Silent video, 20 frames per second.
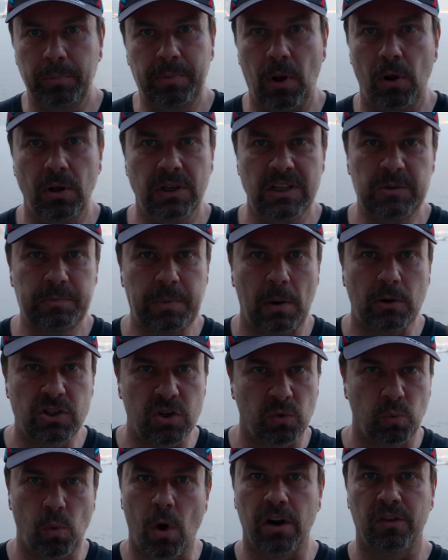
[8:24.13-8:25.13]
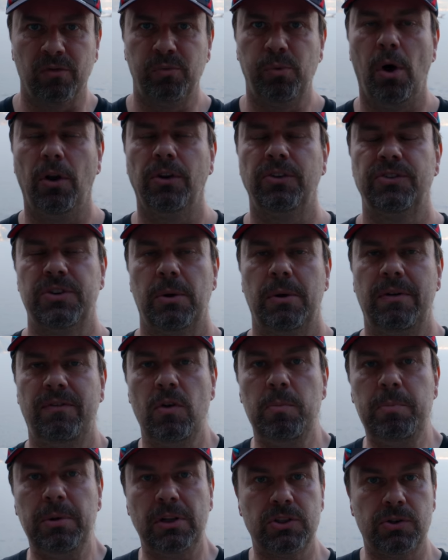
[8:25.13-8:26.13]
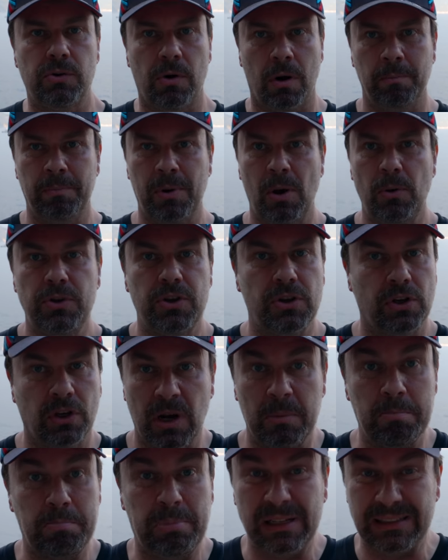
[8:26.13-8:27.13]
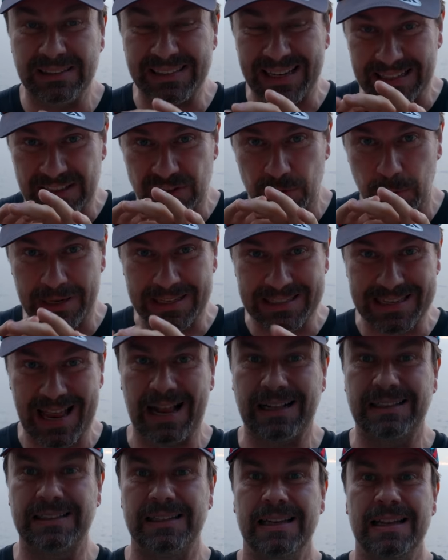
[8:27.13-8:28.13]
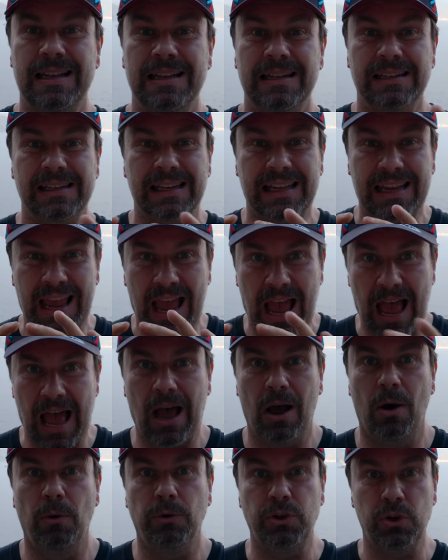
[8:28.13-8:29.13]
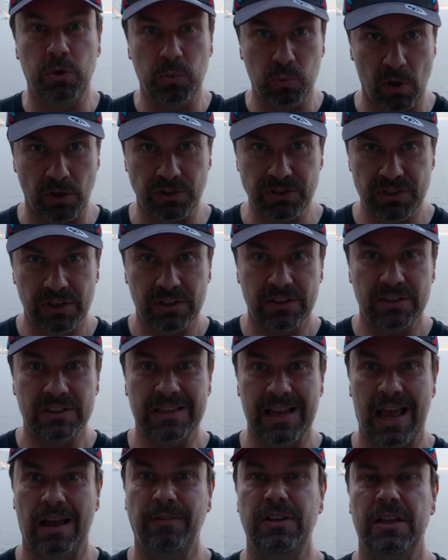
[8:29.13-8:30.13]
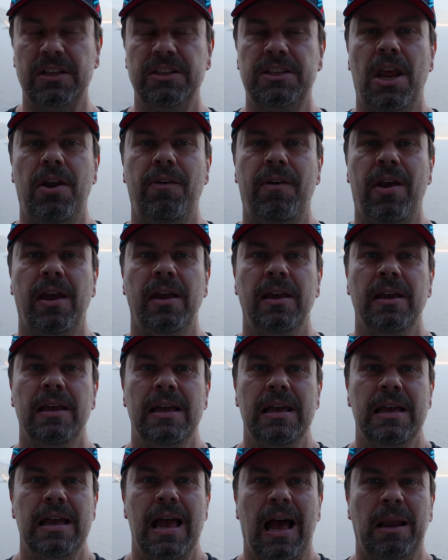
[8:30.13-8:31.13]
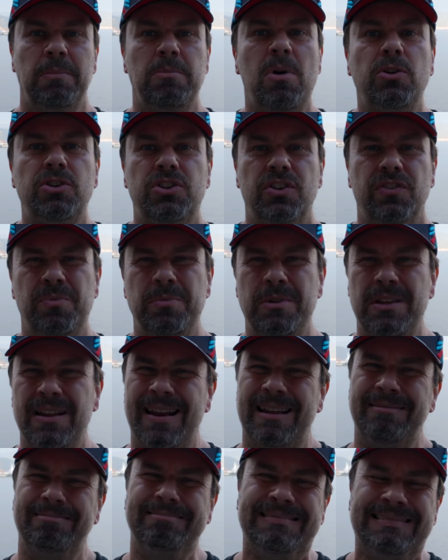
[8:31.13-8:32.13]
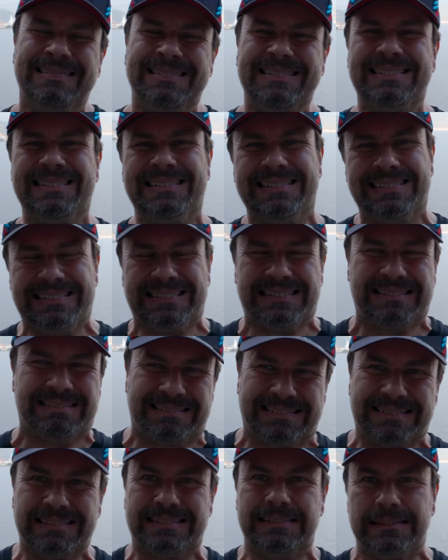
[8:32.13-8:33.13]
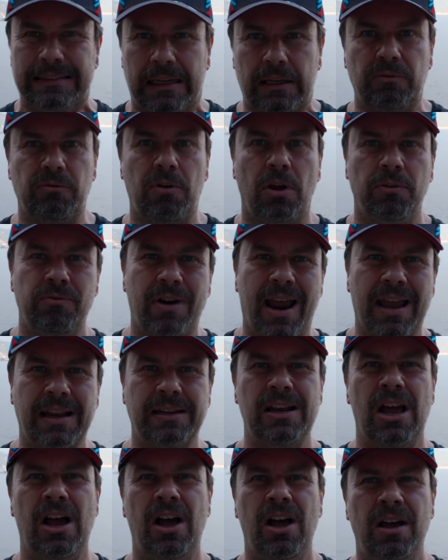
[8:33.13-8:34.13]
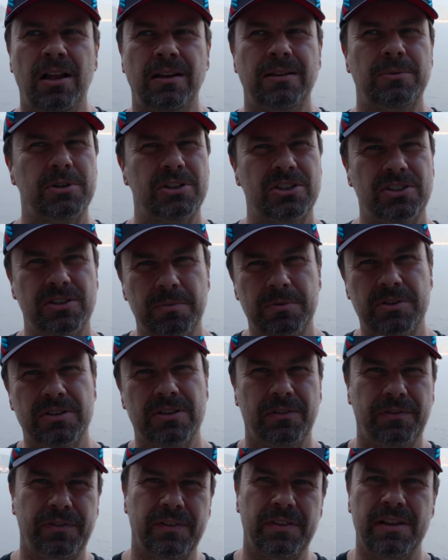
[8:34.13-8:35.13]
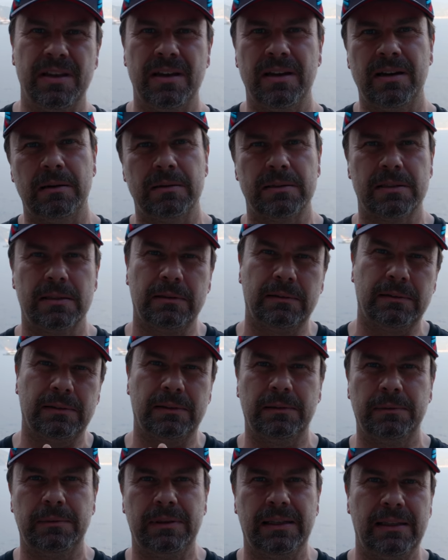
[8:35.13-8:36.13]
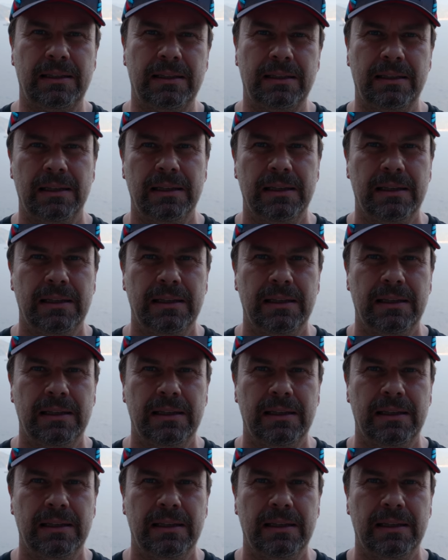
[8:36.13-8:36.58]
all these boats are one of one, so if you build your own boat you're going to build it to exactly how you want to have the interior. And most of them you're like, oh, you know, like on Ragnar there was some stuff in there I was like, oh well,